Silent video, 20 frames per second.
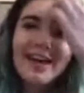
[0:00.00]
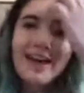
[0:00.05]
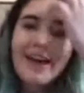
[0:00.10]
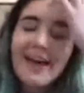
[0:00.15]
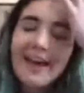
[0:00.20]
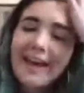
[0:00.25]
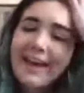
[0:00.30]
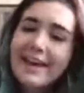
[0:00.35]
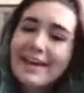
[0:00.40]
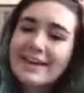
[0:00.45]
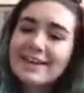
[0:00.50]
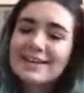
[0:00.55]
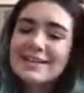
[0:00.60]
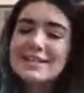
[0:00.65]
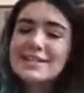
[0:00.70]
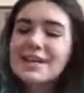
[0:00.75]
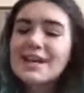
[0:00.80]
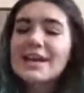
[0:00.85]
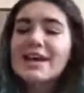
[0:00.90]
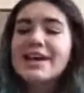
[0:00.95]
And
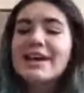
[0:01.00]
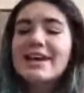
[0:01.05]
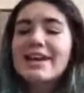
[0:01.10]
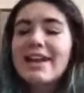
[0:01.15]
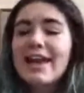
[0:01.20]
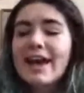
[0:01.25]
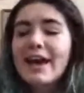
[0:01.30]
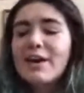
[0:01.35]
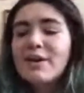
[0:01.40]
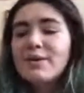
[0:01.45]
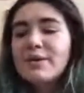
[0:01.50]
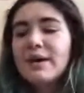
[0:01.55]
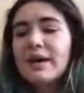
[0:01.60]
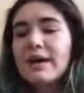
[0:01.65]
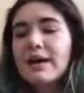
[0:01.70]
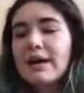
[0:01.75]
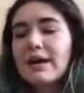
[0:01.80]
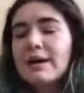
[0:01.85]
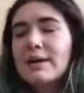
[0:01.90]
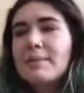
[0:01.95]

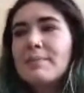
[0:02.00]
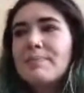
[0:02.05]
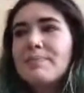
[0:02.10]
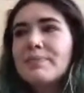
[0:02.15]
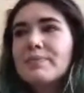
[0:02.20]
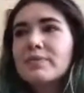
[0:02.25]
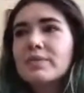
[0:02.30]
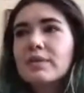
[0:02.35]
now,